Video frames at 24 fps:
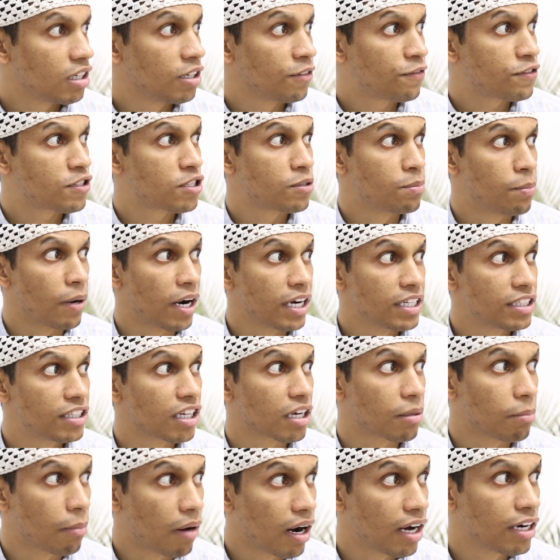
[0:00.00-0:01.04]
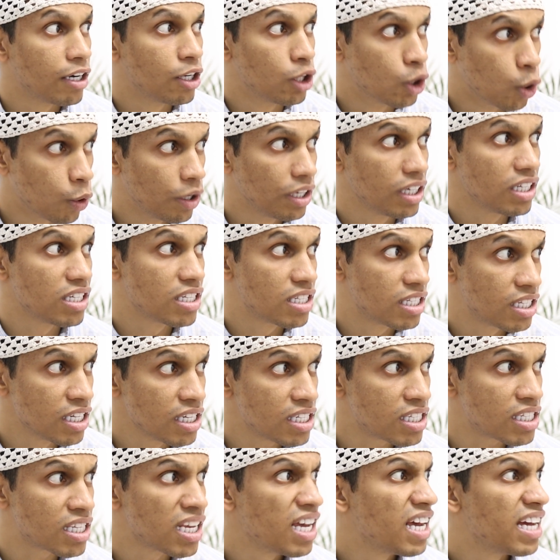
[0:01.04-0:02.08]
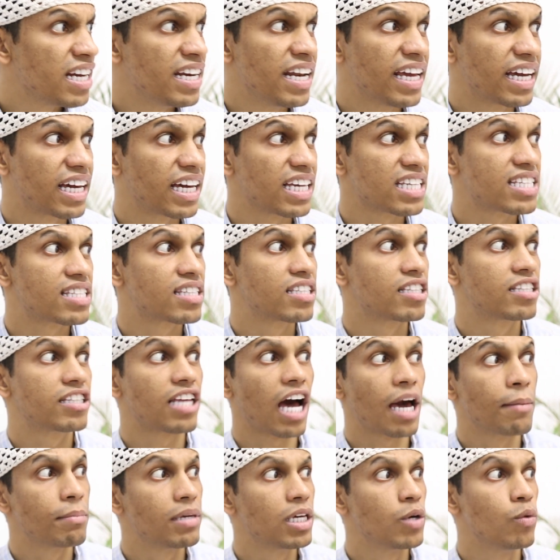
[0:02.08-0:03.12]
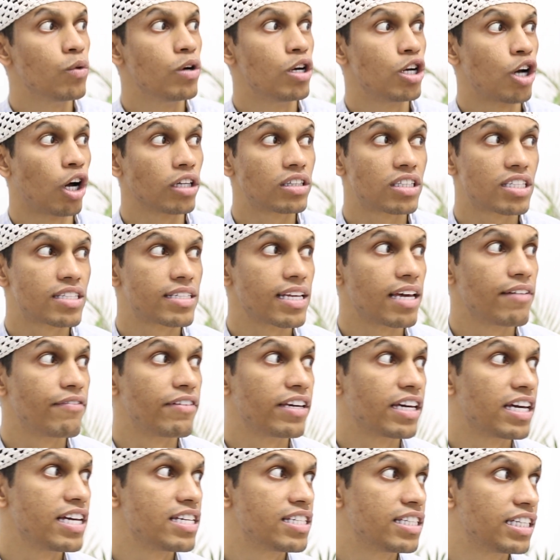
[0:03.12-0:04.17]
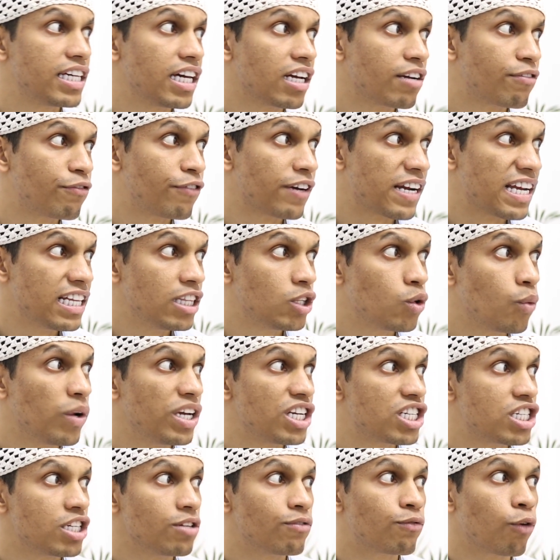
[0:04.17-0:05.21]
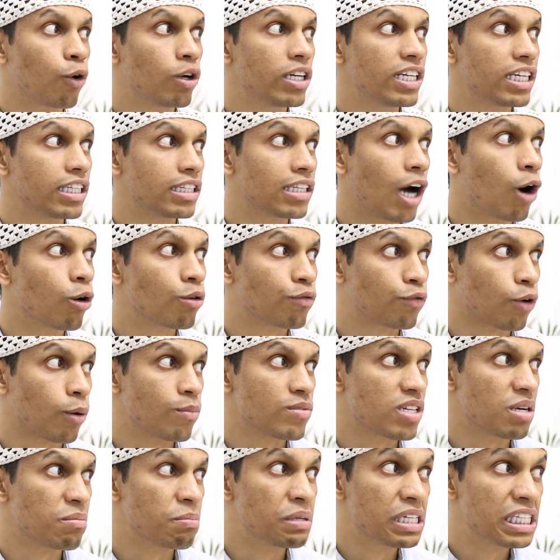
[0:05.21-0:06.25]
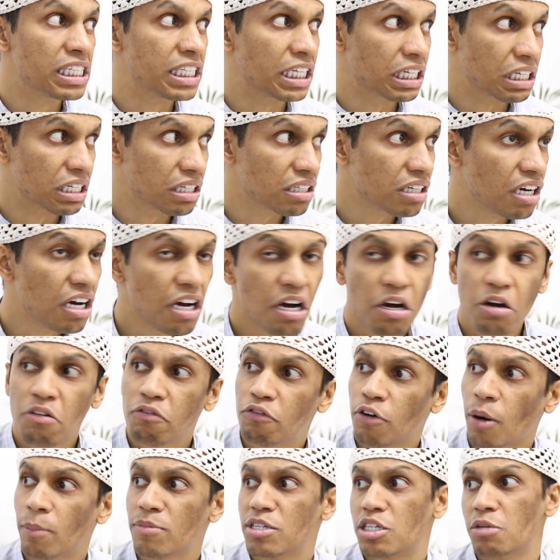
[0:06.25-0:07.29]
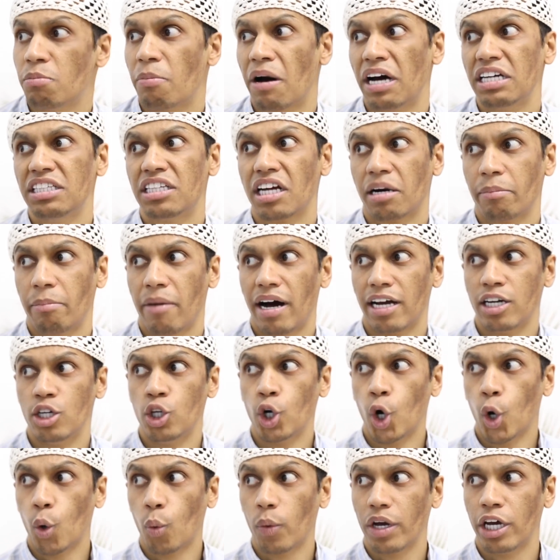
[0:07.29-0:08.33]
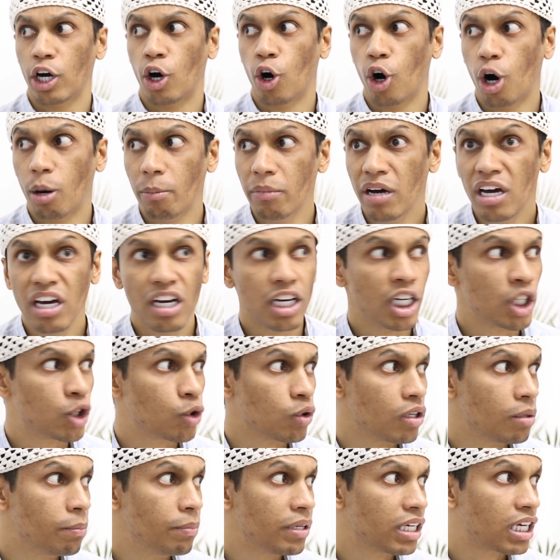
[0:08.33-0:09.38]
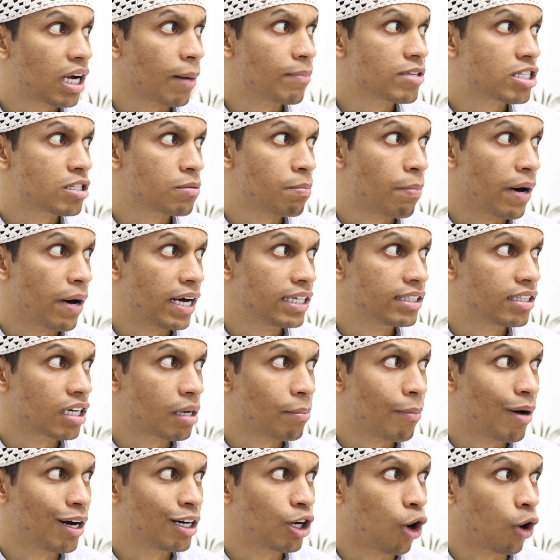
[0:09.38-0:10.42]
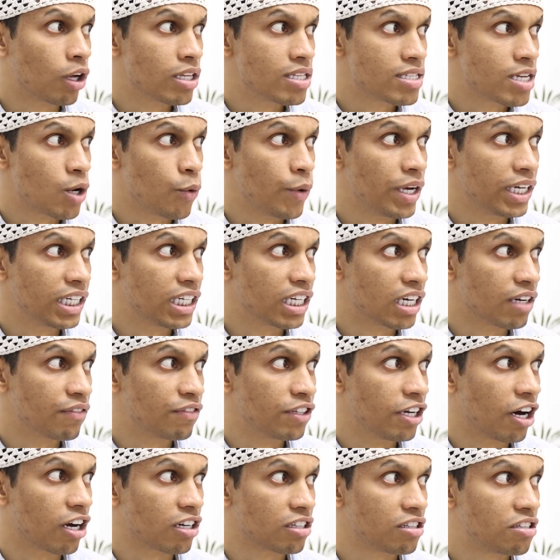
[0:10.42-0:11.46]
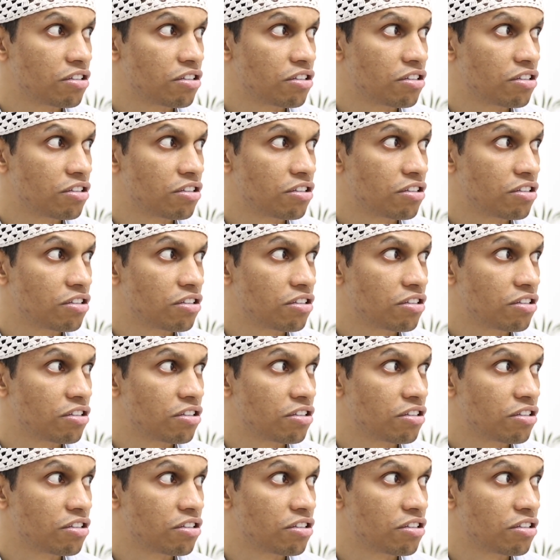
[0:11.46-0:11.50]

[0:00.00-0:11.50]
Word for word: If Spider-Man knowing this, next time he will not saving his girlfriend when she falling down from the building. From Spider-Man No Way Home, it will become Spider-Man On The Way Graveyard.